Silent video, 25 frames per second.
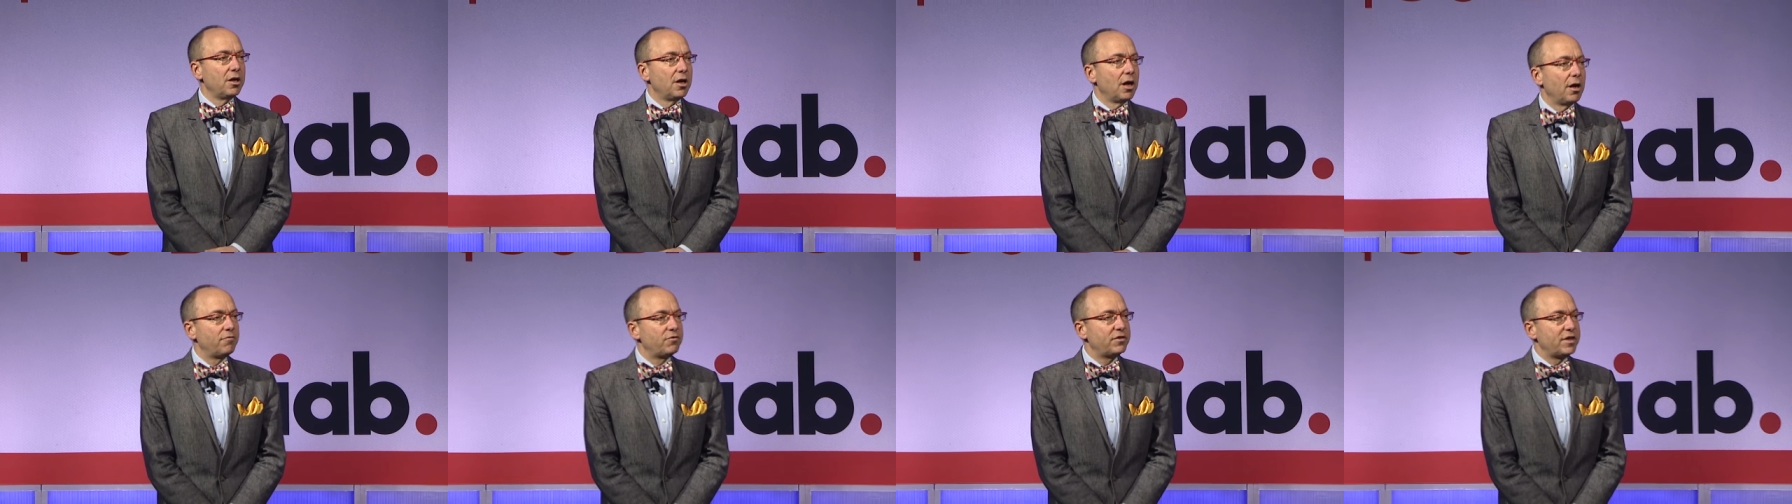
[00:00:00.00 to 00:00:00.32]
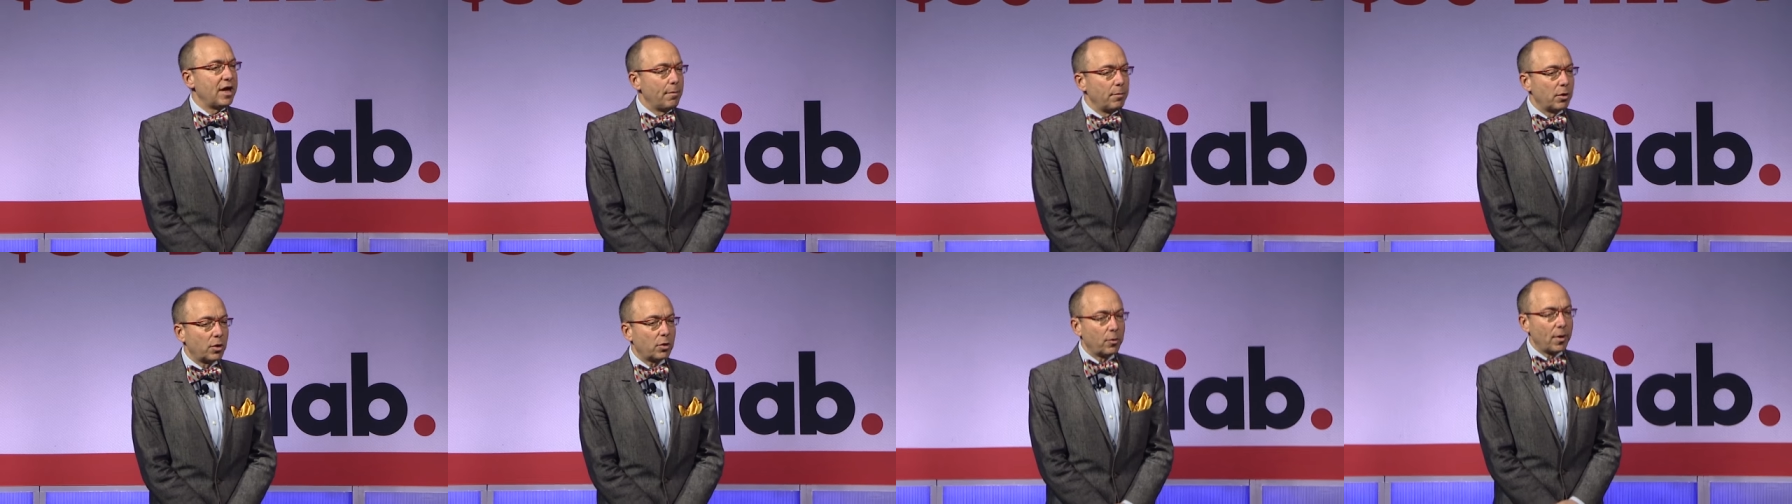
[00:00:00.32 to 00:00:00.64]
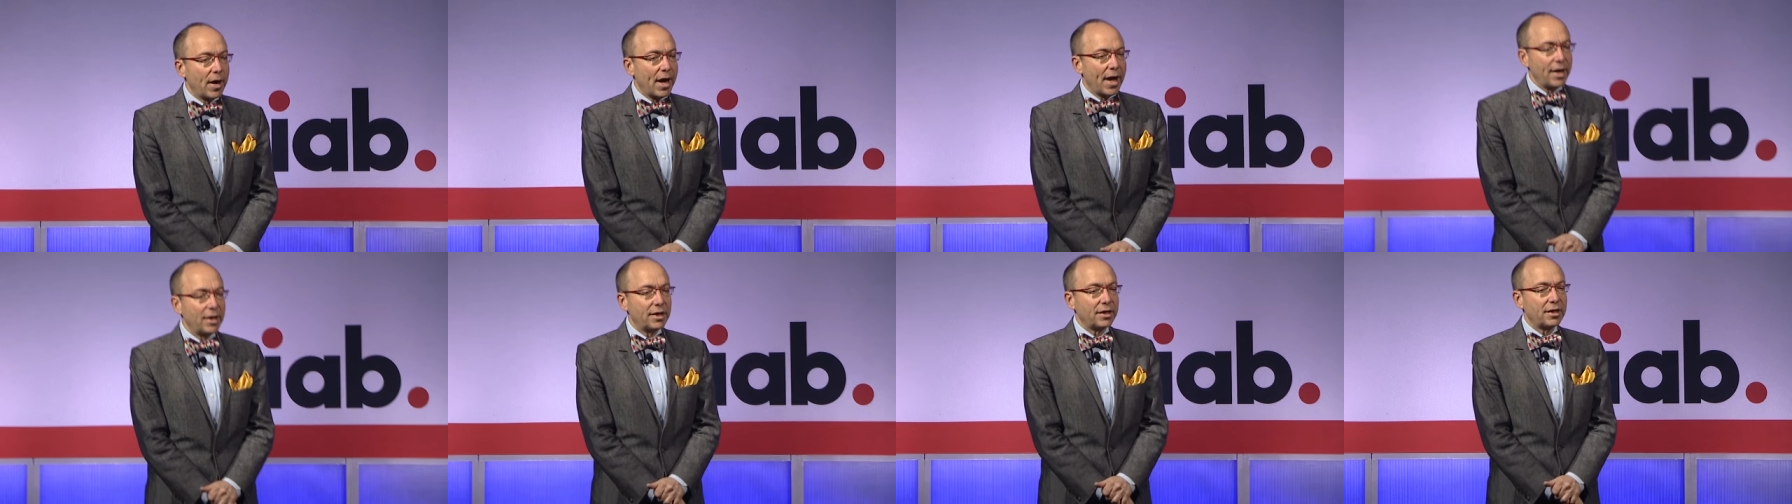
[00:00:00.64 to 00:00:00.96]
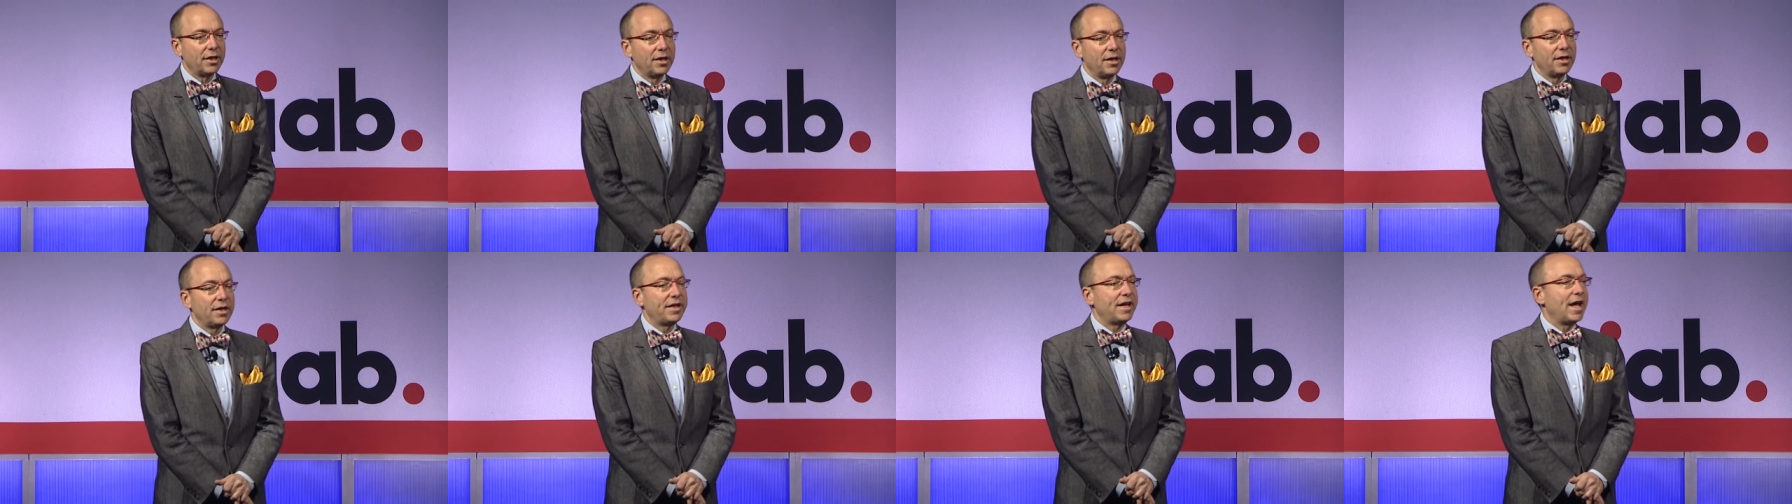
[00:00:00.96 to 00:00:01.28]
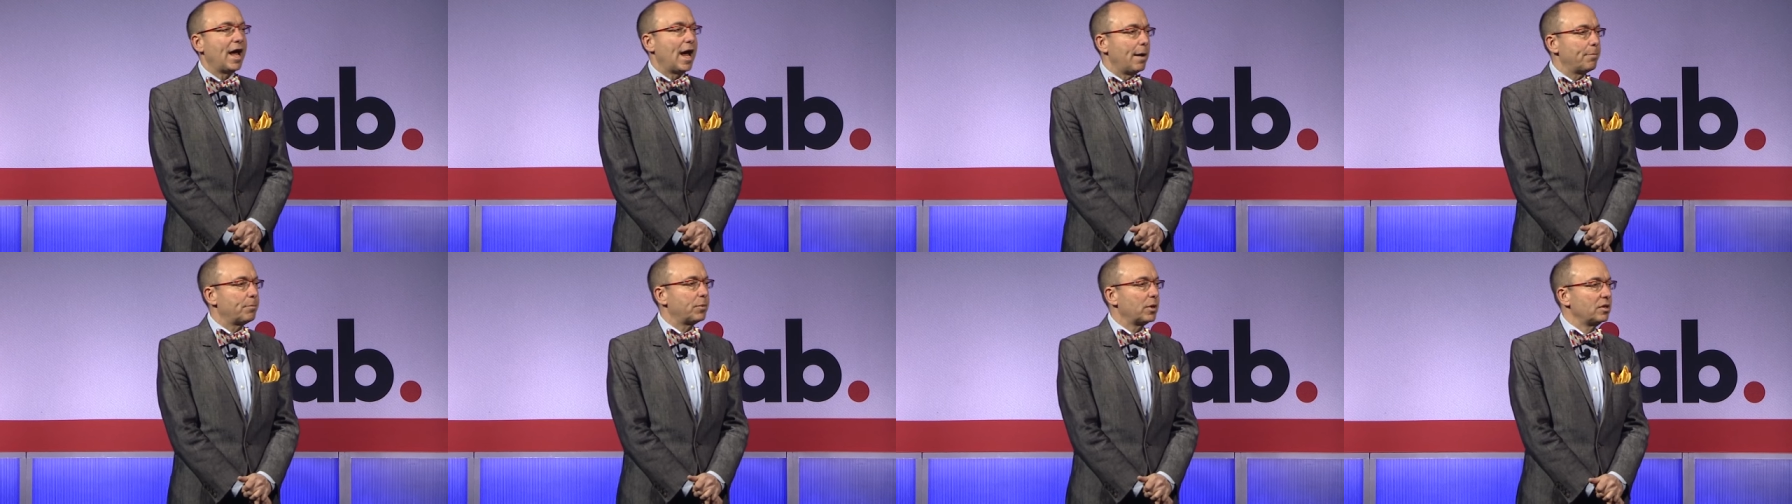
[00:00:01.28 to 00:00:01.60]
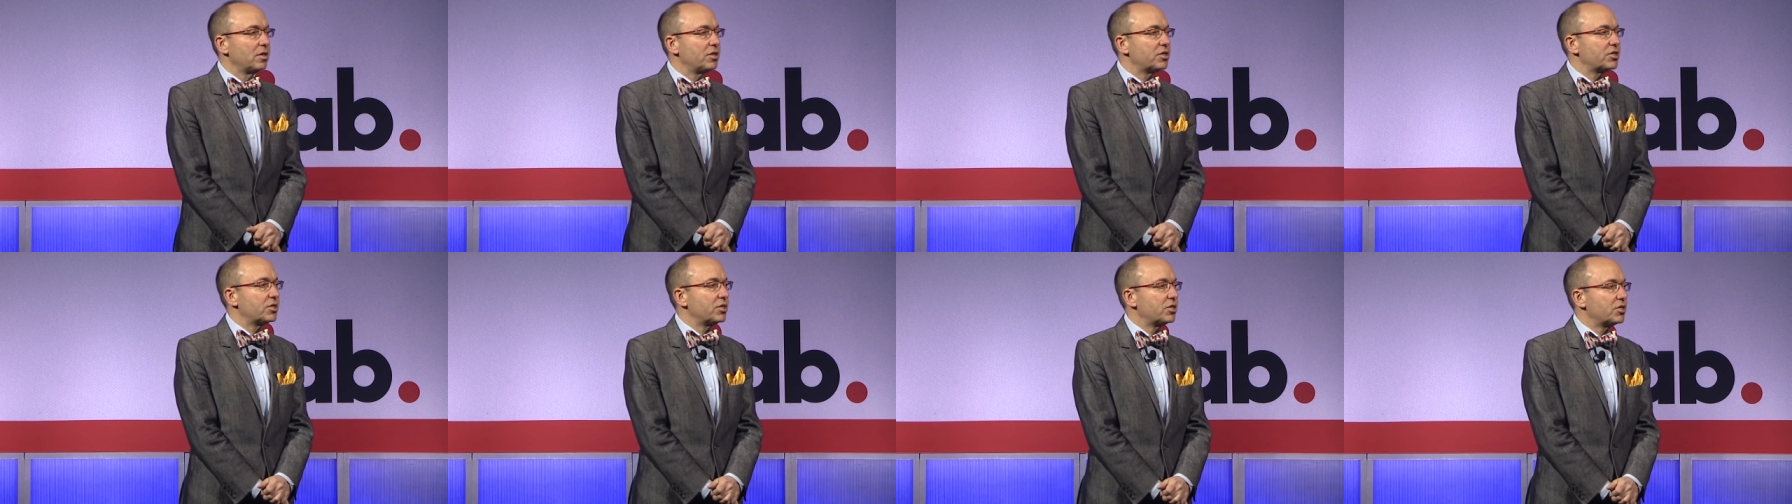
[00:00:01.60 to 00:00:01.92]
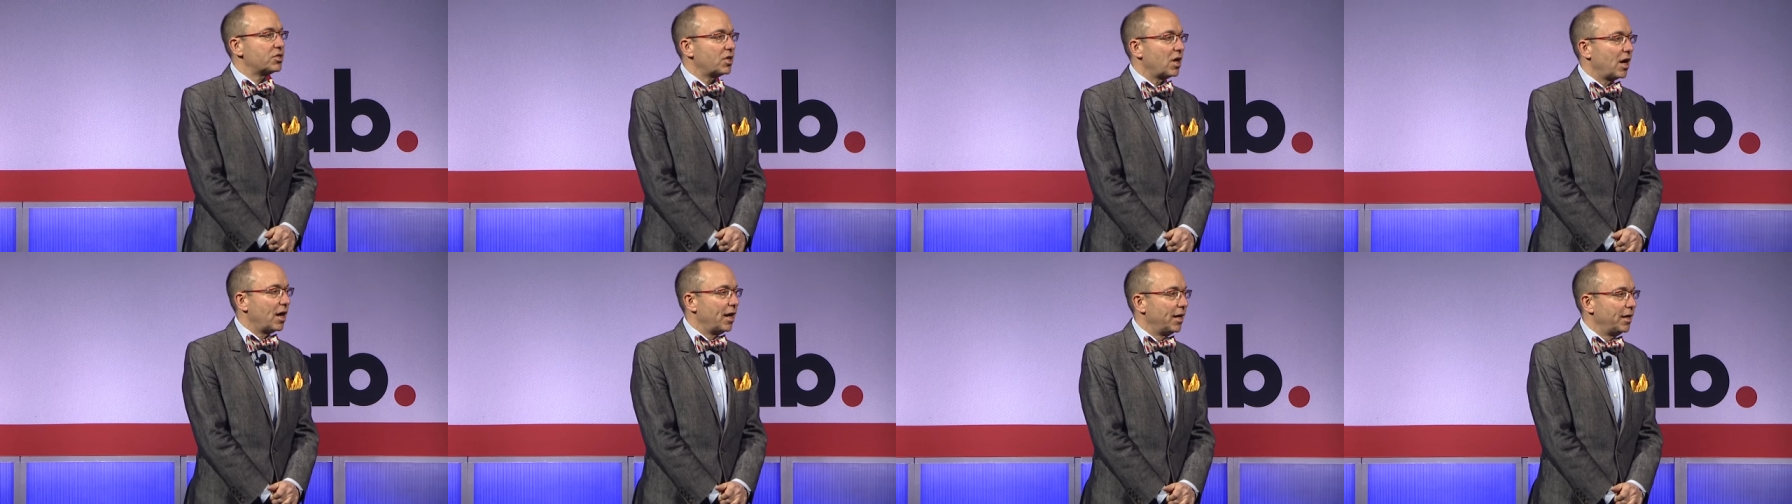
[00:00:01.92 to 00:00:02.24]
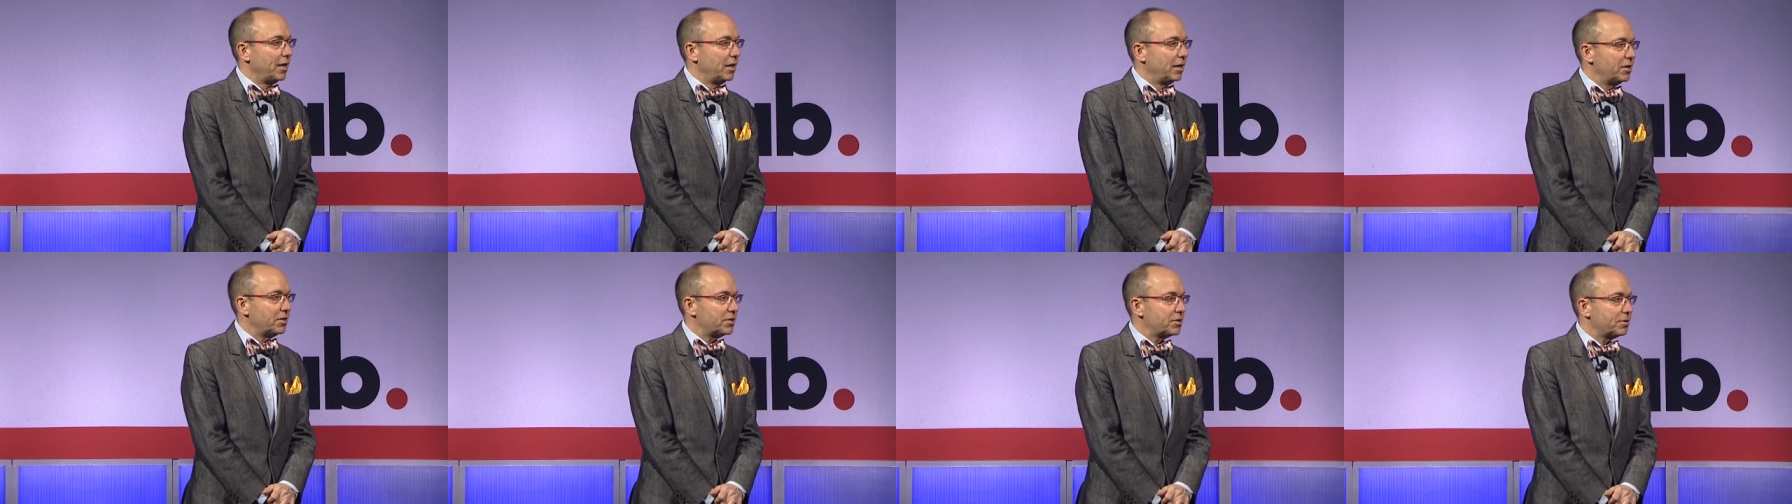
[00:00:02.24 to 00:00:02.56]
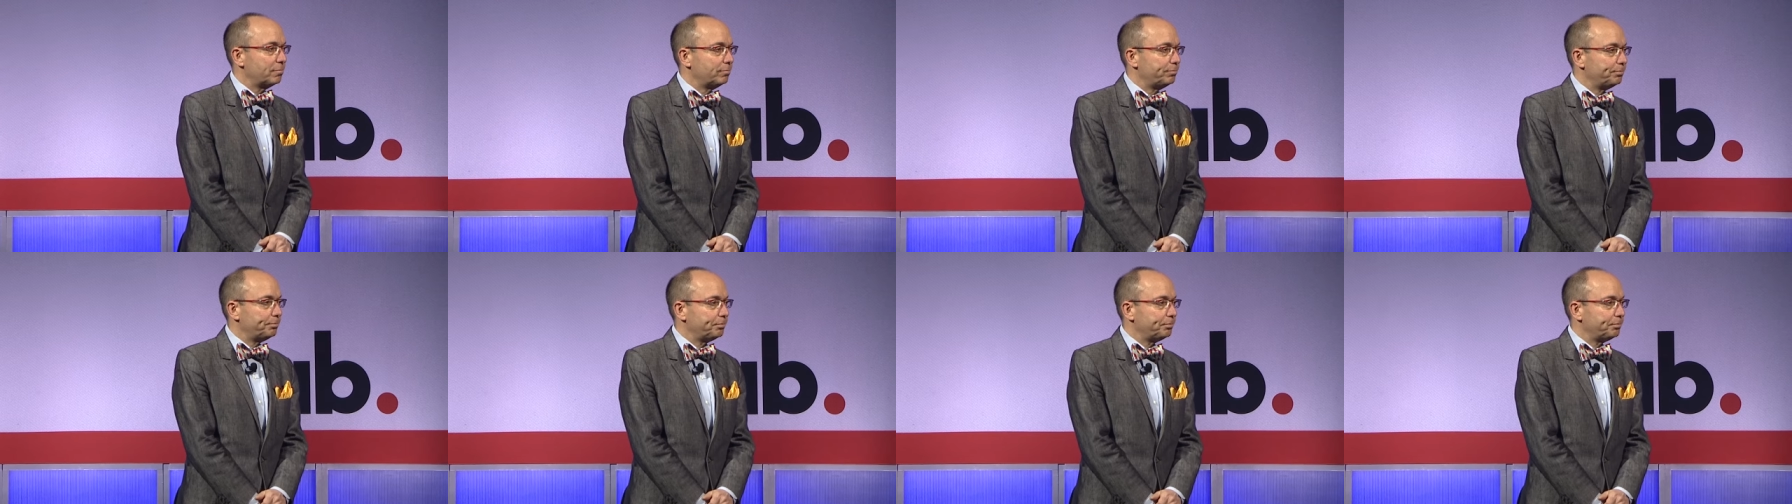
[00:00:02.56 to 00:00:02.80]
of democratic capitalist societies.